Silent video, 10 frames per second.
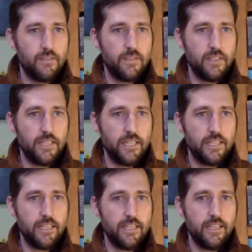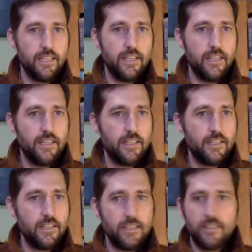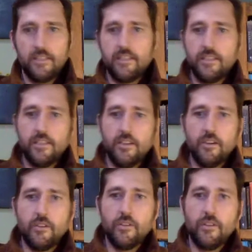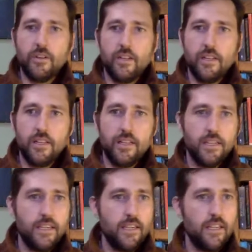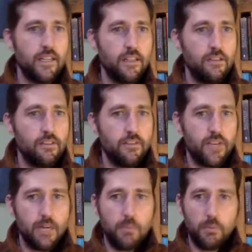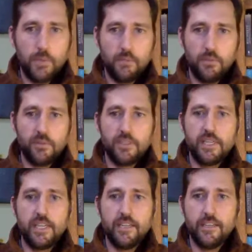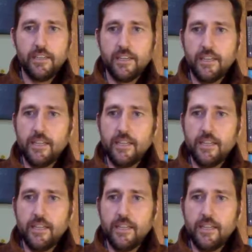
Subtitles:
All right. So, we have a couple people here.